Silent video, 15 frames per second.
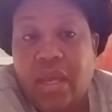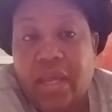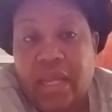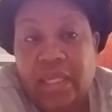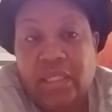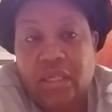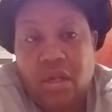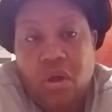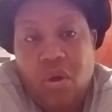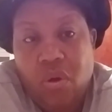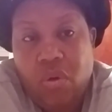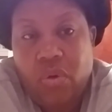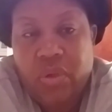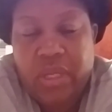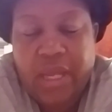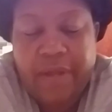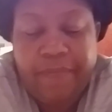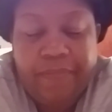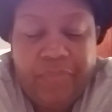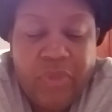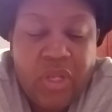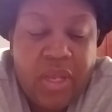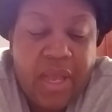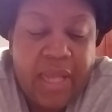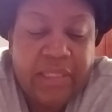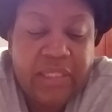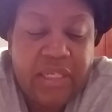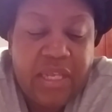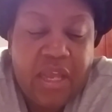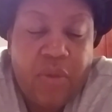He said, oh, okay. I
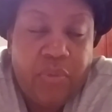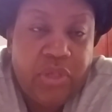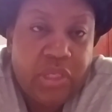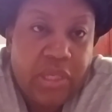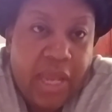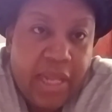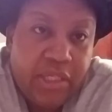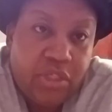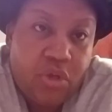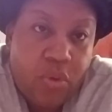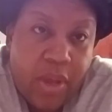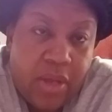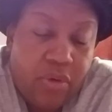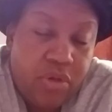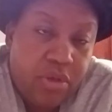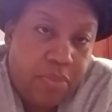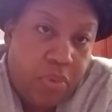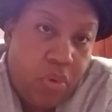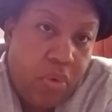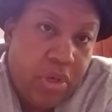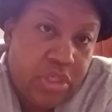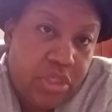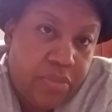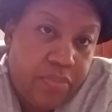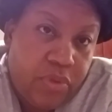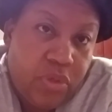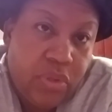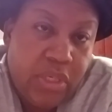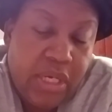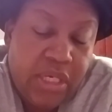said, yeah, when your lights go out on your porch,
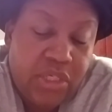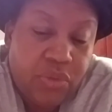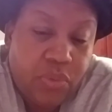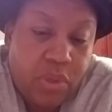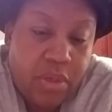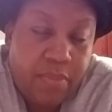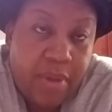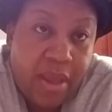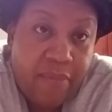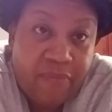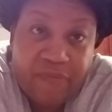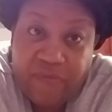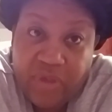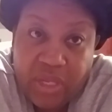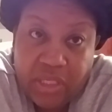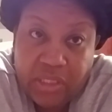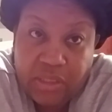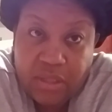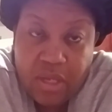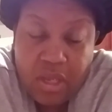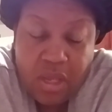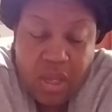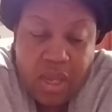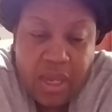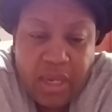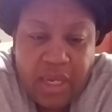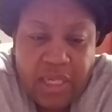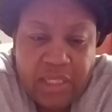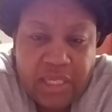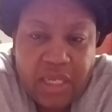you need to have them fixed. And
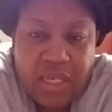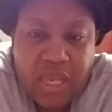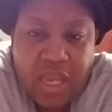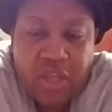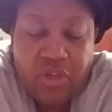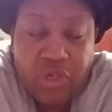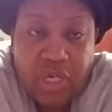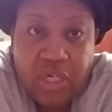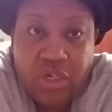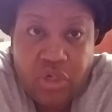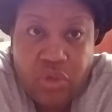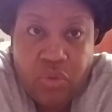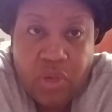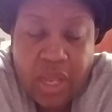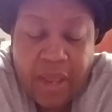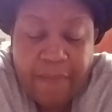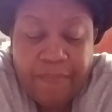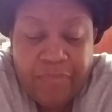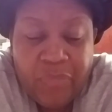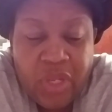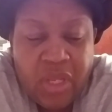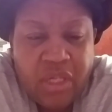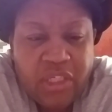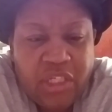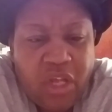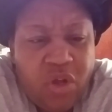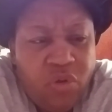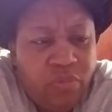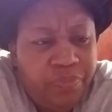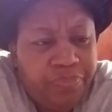he said, yeah, you need to do that.
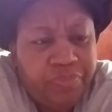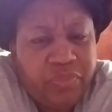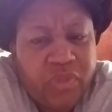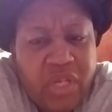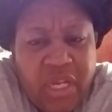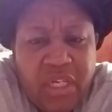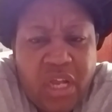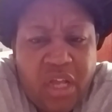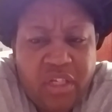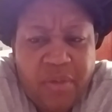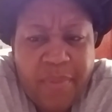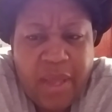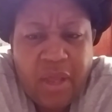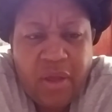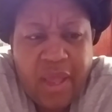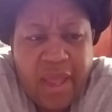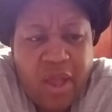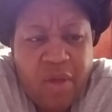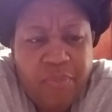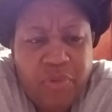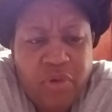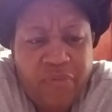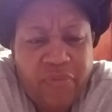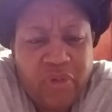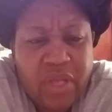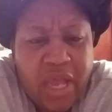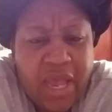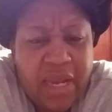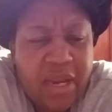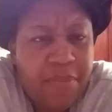So he talked about how beautiful
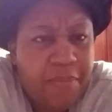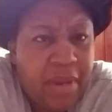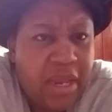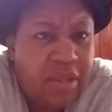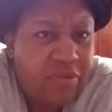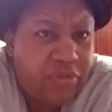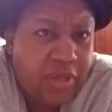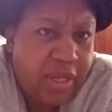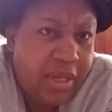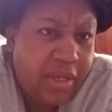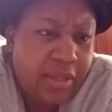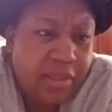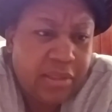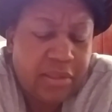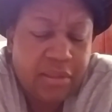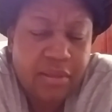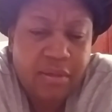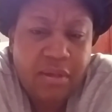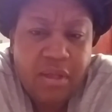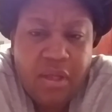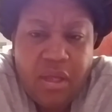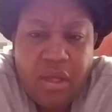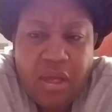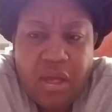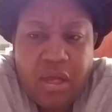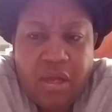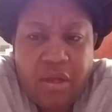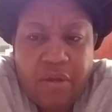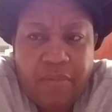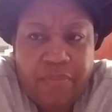God had made things, and
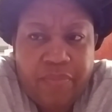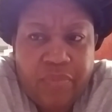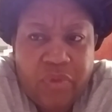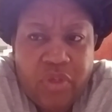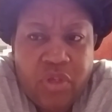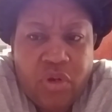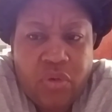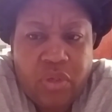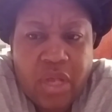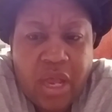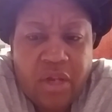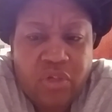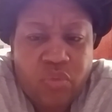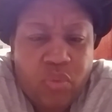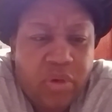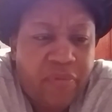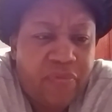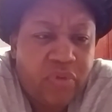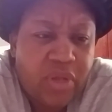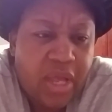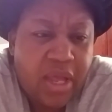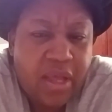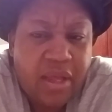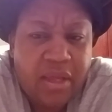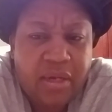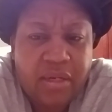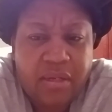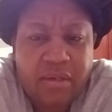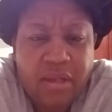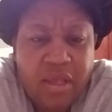God's a wonderful
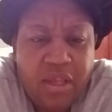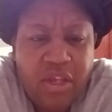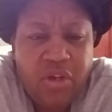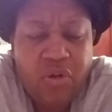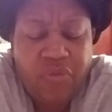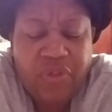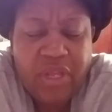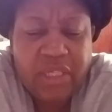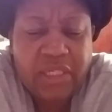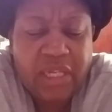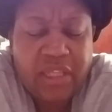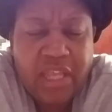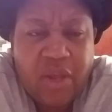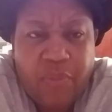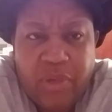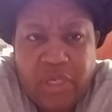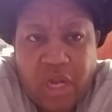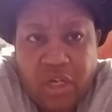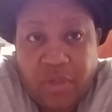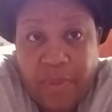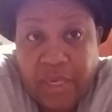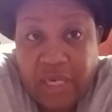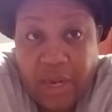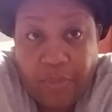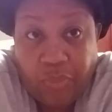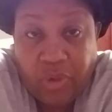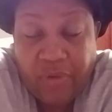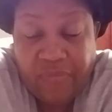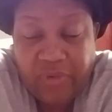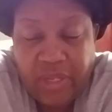God, and things like that. And we talked about that
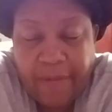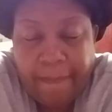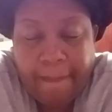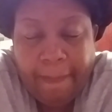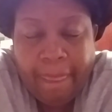briefly.